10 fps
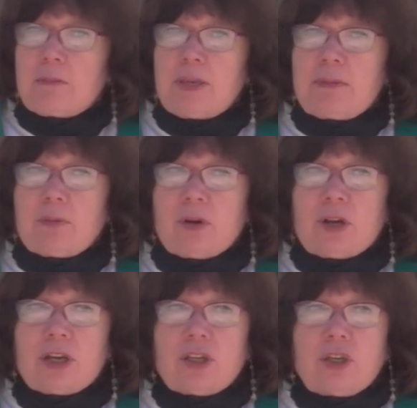people are
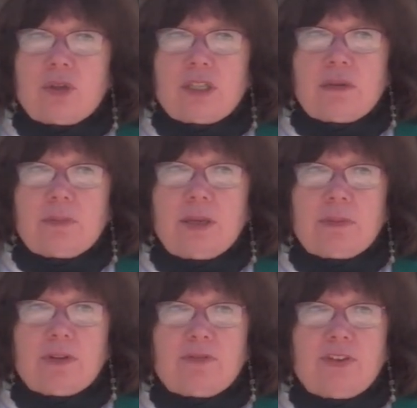accusing
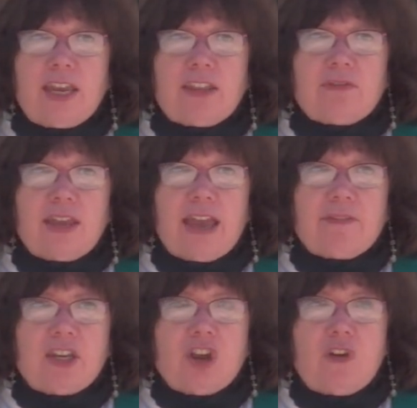people of faith of
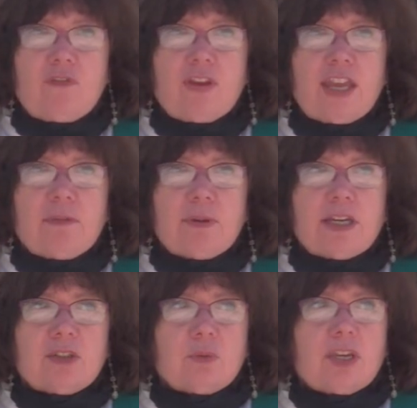having no faith
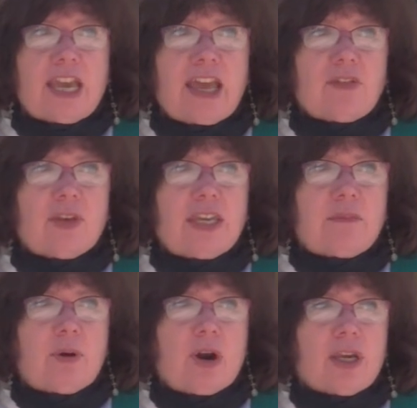because we're gathering in
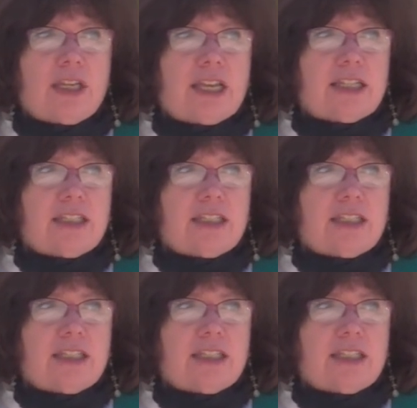parking lots